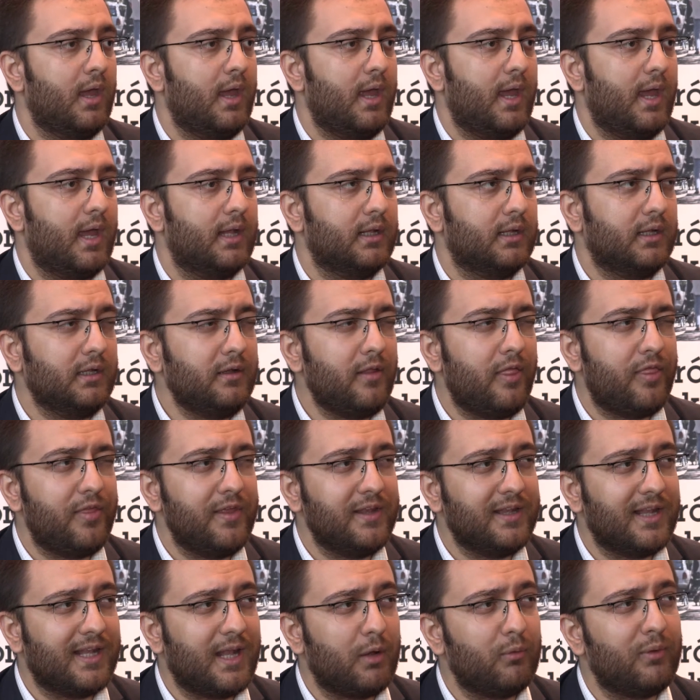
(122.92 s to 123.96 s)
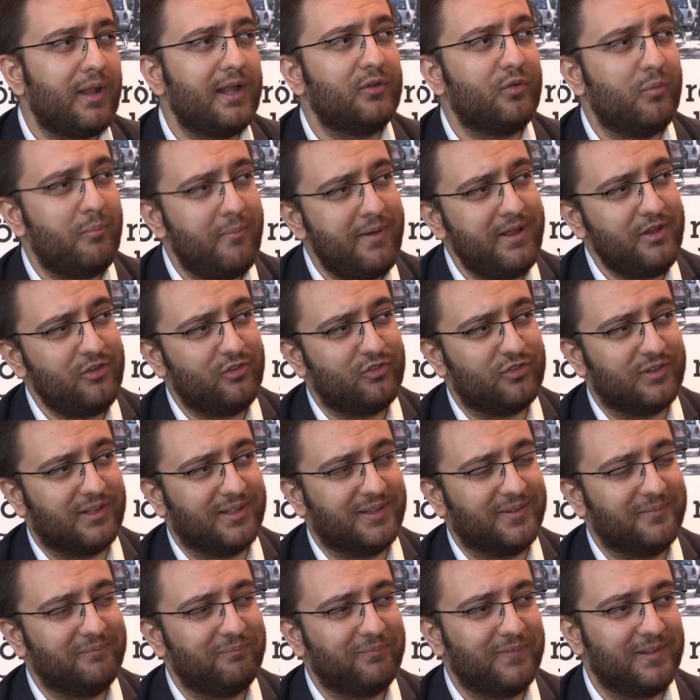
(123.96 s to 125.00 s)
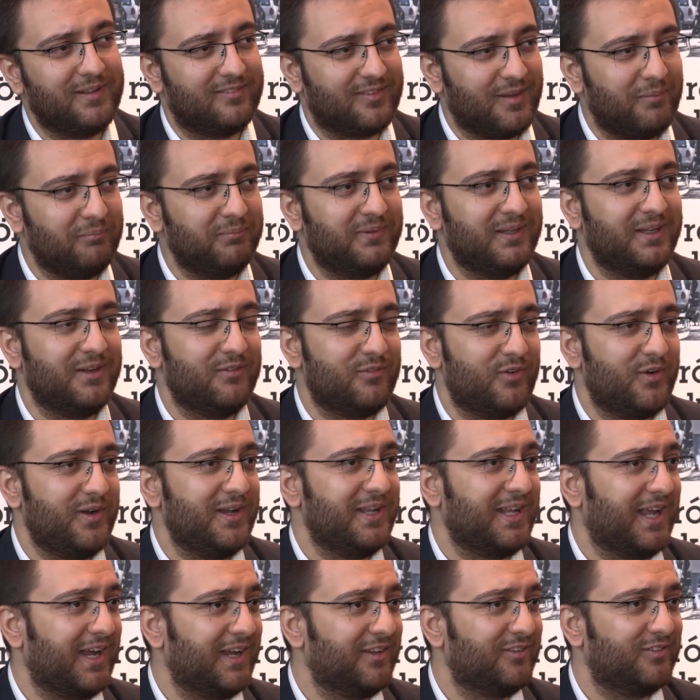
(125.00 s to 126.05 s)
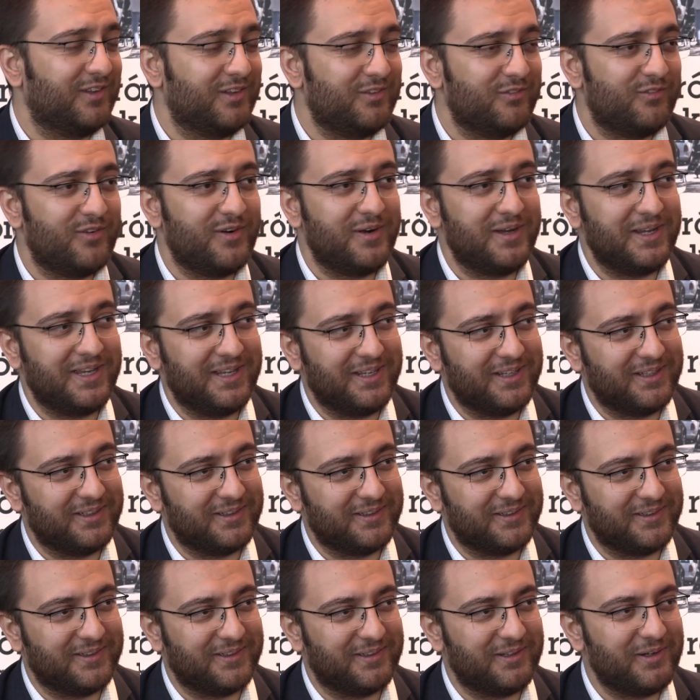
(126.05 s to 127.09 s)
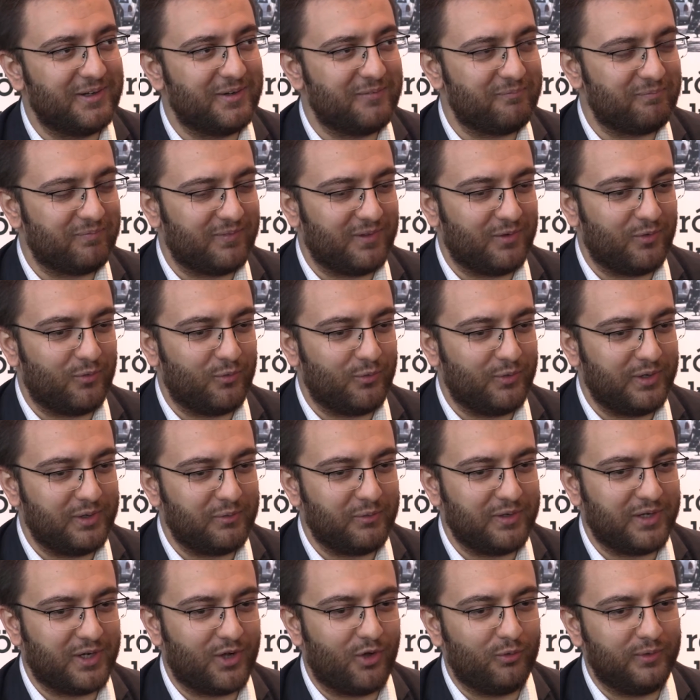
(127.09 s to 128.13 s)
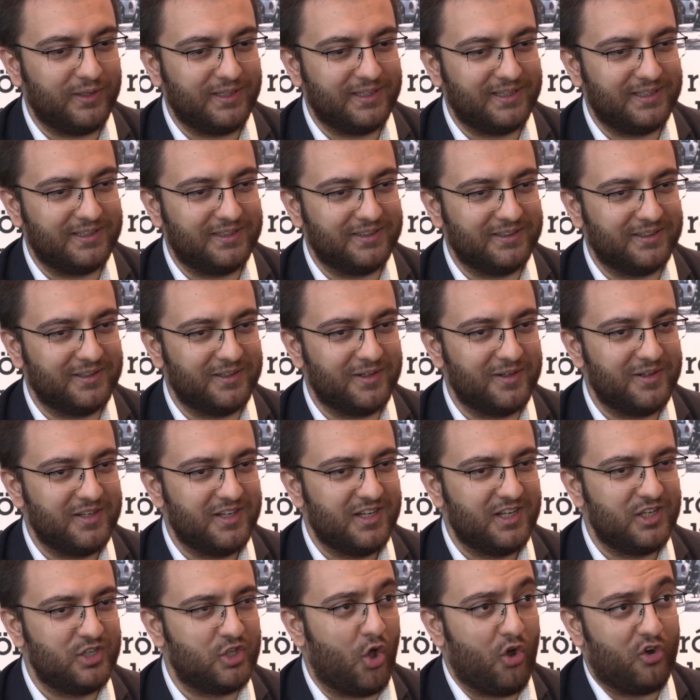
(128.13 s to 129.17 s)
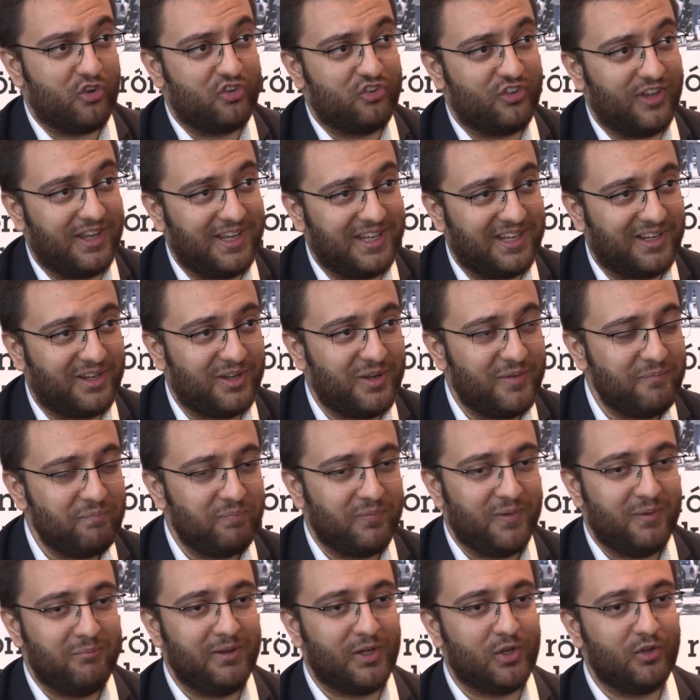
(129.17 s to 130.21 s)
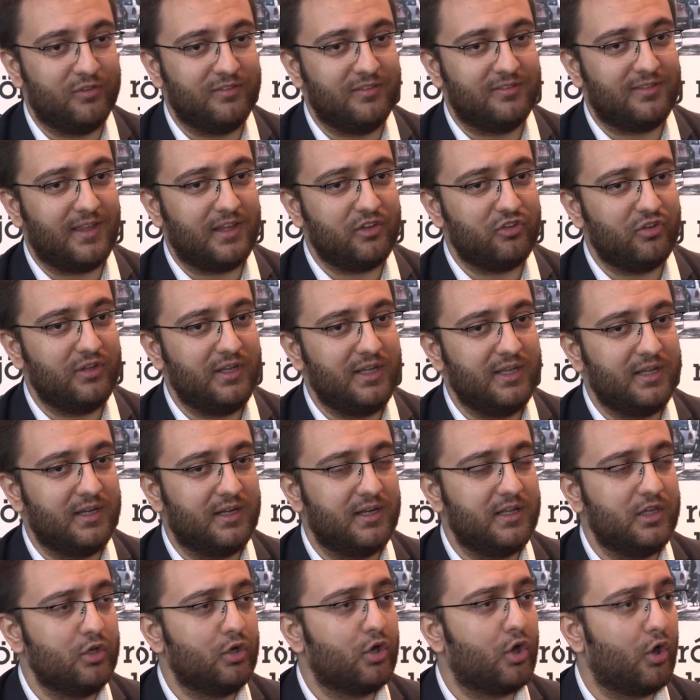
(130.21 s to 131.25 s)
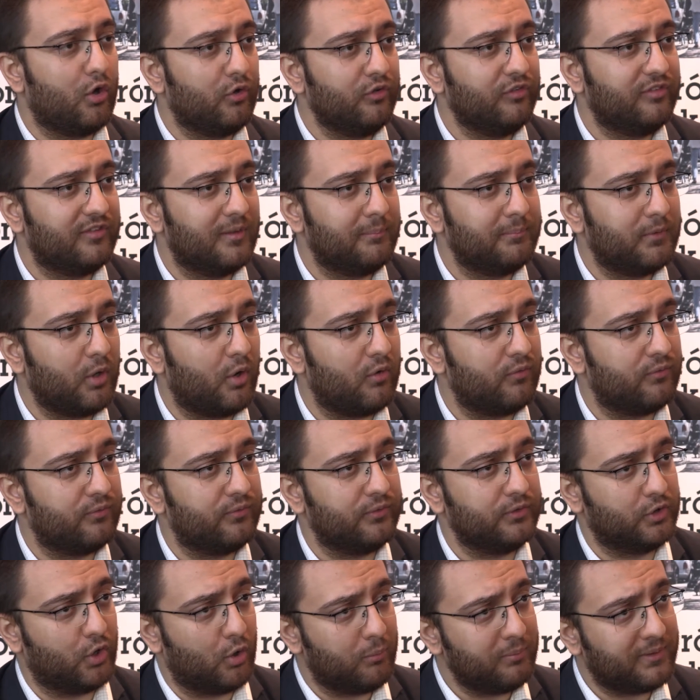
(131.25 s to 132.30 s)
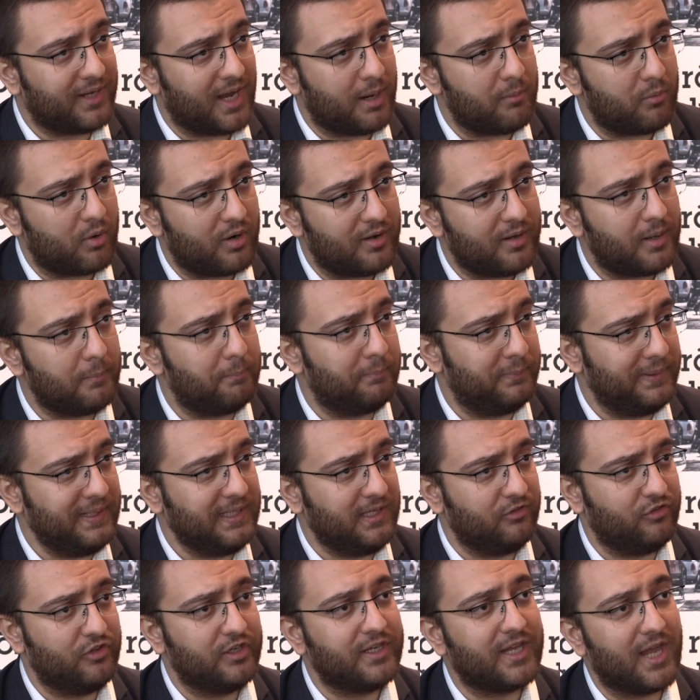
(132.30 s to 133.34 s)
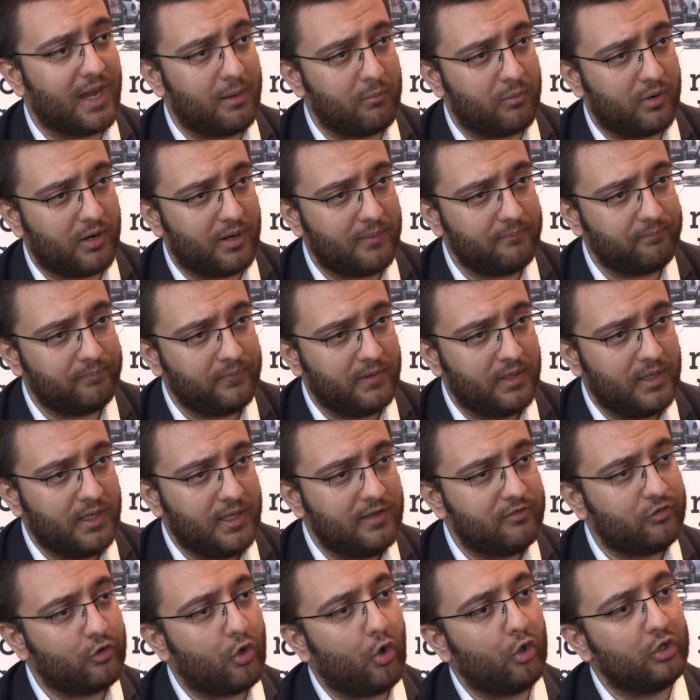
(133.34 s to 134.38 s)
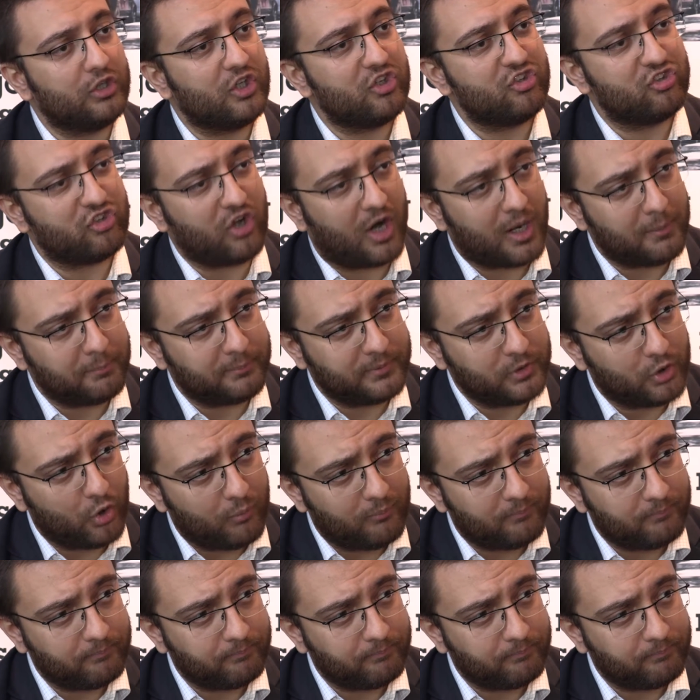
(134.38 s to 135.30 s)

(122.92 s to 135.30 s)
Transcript: And another thing that I would like to mention, it's something very nice and very, we call it the dog shake, because it's actually a new concept of dome camera, a PTZ camera. It's called Sharp Dome.